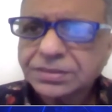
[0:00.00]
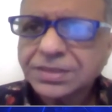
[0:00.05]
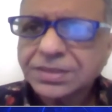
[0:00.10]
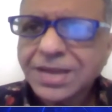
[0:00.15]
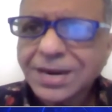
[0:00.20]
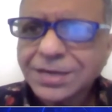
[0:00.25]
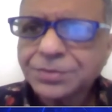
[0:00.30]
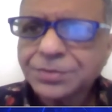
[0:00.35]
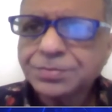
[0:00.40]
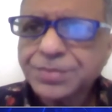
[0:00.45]

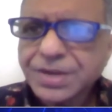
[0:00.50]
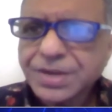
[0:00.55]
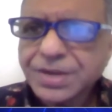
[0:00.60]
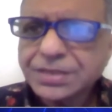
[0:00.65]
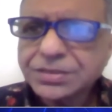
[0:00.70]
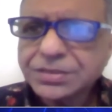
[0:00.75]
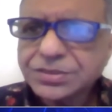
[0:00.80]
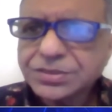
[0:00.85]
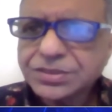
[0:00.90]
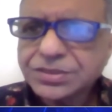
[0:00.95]
That
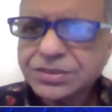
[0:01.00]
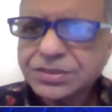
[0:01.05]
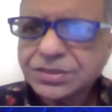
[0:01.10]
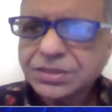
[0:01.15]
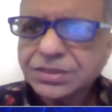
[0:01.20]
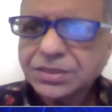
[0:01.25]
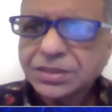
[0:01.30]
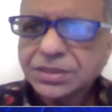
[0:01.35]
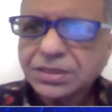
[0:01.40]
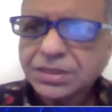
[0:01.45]
means
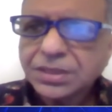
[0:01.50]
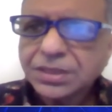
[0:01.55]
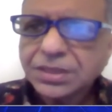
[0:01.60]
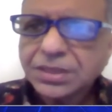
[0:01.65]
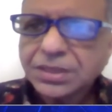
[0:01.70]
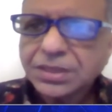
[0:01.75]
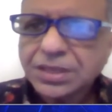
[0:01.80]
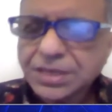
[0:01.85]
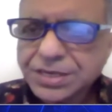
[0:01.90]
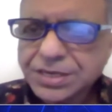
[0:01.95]

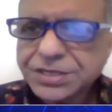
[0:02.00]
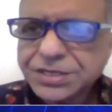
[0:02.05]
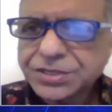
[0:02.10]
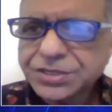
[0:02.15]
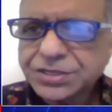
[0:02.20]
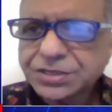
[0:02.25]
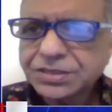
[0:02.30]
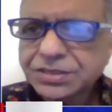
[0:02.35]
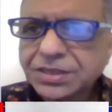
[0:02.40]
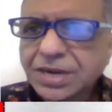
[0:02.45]

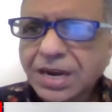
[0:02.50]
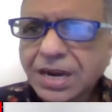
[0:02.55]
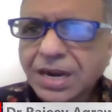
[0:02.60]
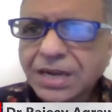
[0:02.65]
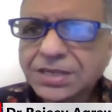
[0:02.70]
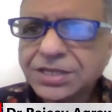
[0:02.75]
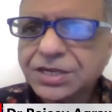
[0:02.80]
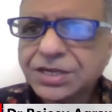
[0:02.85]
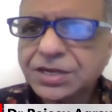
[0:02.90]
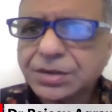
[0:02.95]
clinician
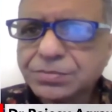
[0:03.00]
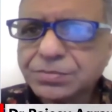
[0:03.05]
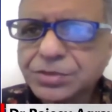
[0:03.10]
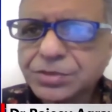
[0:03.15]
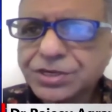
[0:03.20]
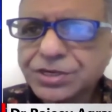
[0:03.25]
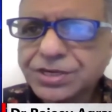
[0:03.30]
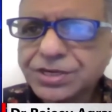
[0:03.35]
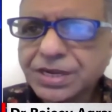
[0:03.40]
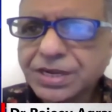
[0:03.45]
and the
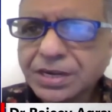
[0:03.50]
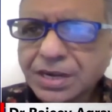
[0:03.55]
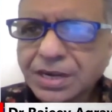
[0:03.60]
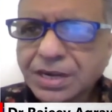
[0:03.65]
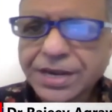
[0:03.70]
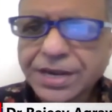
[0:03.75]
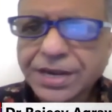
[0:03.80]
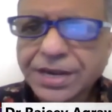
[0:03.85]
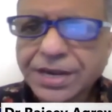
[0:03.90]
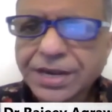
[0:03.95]
community
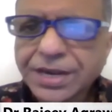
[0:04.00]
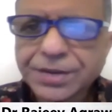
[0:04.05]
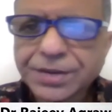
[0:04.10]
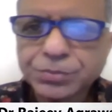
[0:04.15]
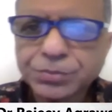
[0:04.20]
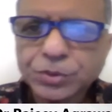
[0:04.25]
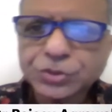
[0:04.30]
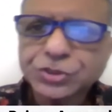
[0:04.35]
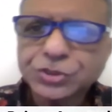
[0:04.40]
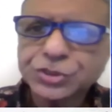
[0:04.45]
alike
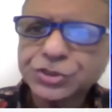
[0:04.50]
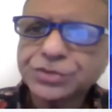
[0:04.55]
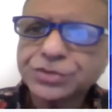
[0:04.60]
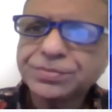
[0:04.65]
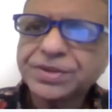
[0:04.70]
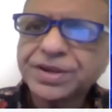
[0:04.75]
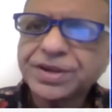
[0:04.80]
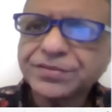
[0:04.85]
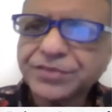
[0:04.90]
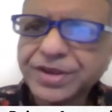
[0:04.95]
both should be
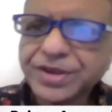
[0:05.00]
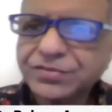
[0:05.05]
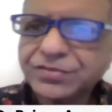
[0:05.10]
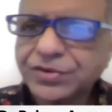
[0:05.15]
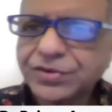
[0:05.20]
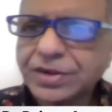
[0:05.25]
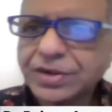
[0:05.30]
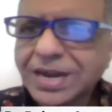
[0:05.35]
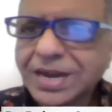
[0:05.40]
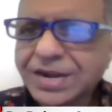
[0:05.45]
awake
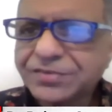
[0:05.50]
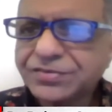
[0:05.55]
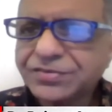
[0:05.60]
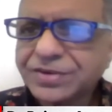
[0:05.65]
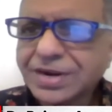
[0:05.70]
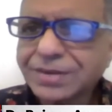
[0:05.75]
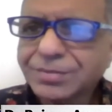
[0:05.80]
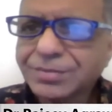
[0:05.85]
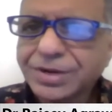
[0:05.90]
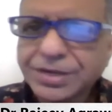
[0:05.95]
for
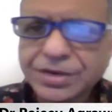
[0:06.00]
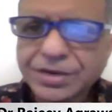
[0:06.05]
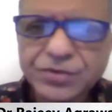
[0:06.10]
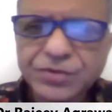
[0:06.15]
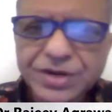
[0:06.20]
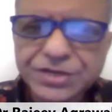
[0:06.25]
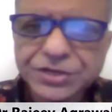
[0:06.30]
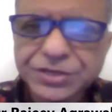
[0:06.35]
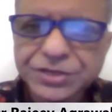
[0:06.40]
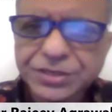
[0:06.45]
lifetime
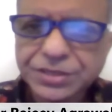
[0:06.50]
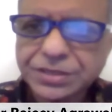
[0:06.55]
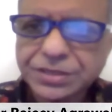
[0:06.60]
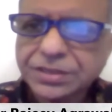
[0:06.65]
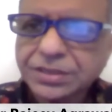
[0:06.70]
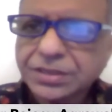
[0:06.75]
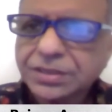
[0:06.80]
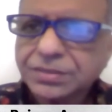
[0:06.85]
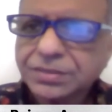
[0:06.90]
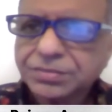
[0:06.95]
intervention,
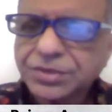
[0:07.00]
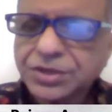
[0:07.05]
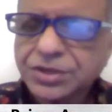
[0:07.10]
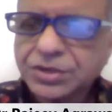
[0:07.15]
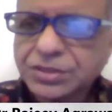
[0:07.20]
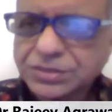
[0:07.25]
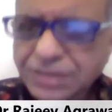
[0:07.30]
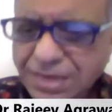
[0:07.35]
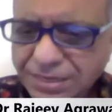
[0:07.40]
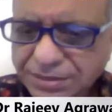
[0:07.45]

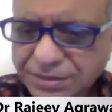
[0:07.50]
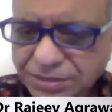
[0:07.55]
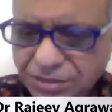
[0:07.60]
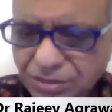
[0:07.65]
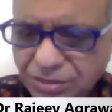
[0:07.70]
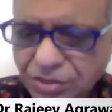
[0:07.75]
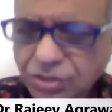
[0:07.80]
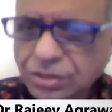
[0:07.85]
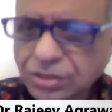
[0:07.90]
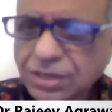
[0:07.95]
because
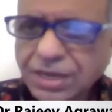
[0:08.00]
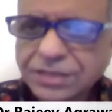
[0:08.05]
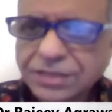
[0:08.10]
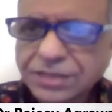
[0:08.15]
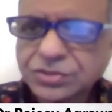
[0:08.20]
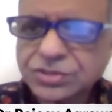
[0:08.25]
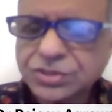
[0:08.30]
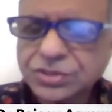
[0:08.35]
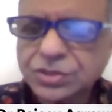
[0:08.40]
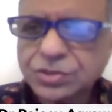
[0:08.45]

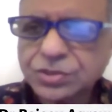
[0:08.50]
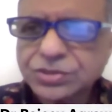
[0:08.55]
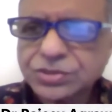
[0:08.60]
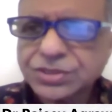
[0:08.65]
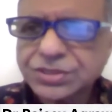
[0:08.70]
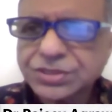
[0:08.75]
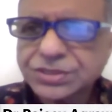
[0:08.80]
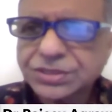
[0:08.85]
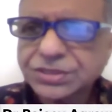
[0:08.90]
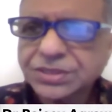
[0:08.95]

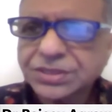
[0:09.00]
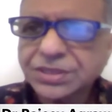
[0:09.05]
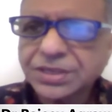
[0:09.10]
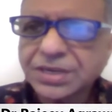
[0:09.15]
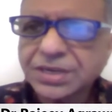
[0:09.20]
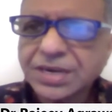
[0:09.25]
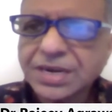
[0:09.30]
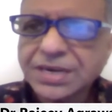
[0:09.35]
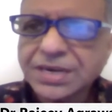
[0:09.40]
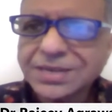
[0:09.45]
atherosclerosis is a
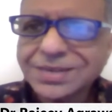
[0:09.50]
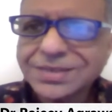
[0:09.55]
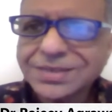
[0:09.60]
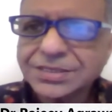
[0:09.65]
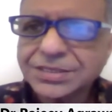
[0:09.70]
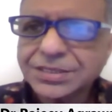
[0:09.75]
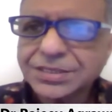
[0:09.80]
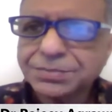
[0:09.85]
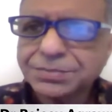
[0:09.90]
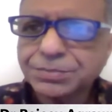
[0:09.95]

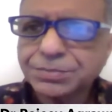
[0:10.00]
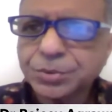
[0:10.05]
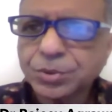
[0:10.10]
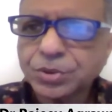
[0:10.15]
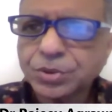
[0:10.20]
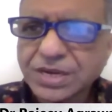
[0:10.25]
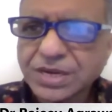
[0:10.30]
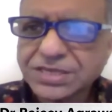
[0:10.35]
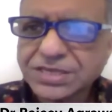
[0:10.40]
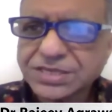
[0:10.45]
relentlessly
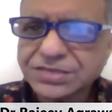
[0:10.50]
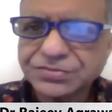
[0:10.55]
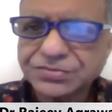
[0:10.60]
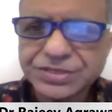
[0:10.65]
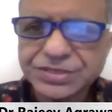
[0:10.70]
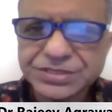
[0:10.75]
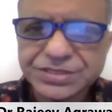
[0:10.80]
progressive